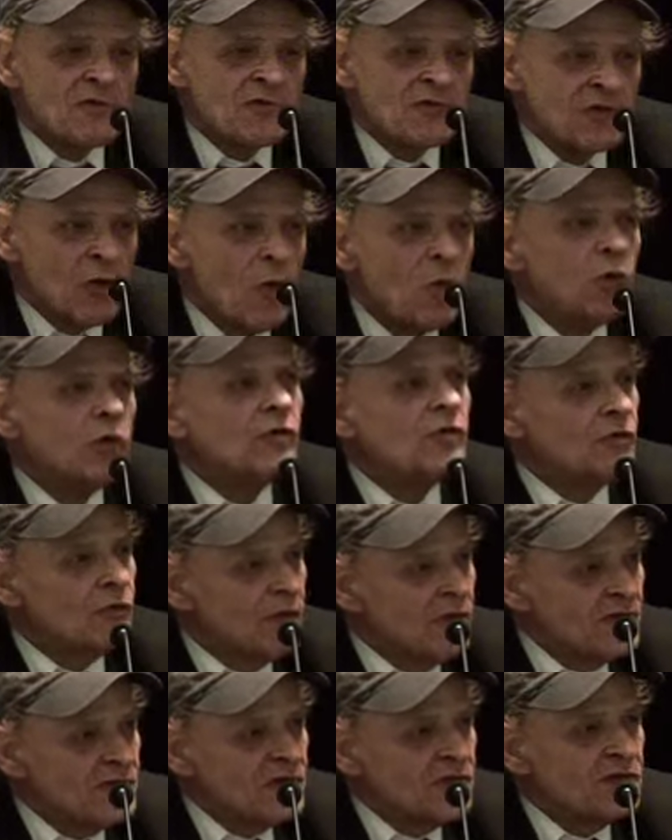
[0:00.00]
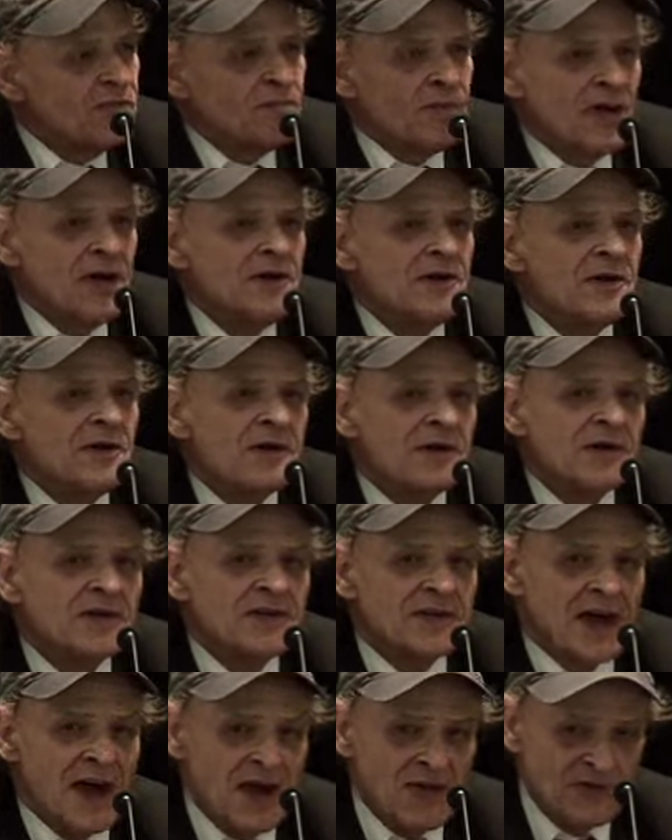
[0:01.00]
sold to us as pending
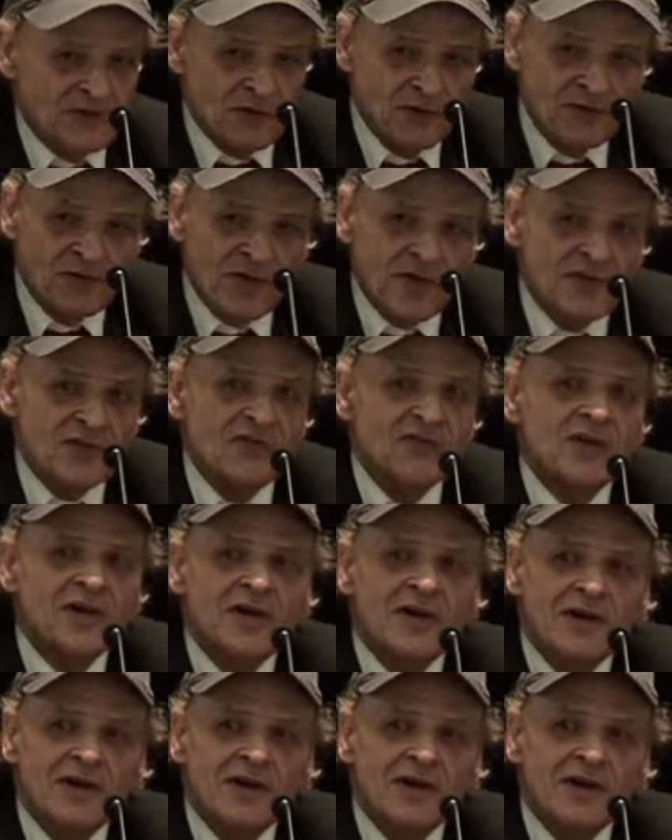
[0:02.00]
catastrophes.